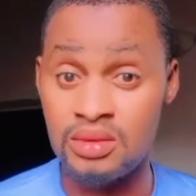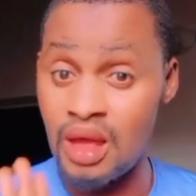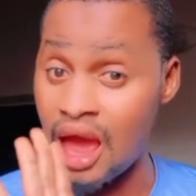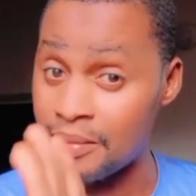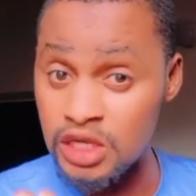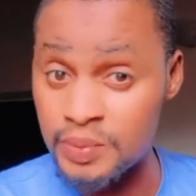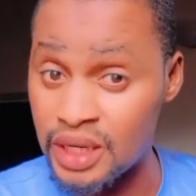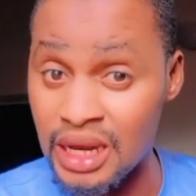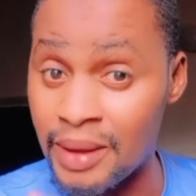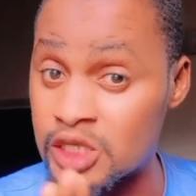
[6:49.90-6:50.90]
I'm not
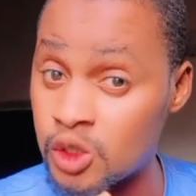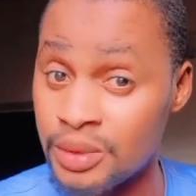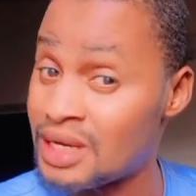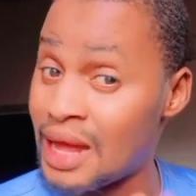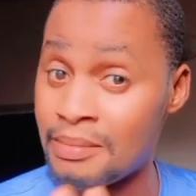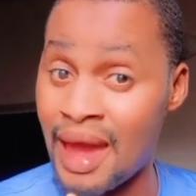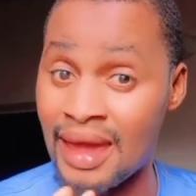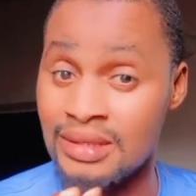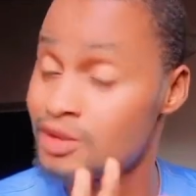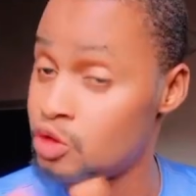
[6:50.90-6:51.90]
speaking about somebody that
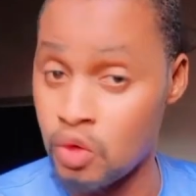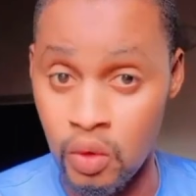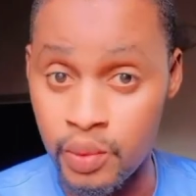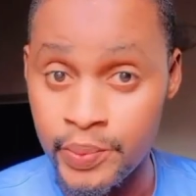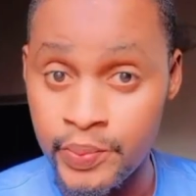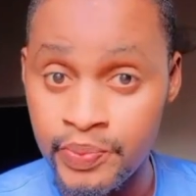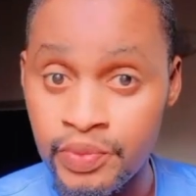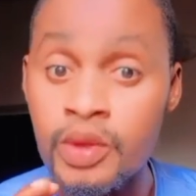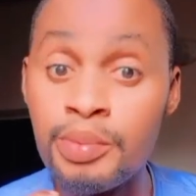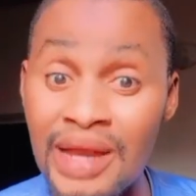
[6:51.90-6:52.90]
died, no,
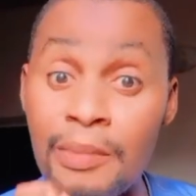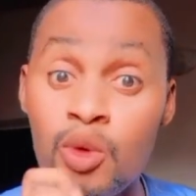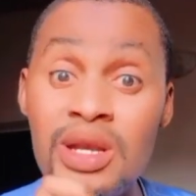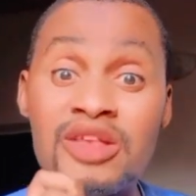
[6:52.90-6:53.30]
but I'm only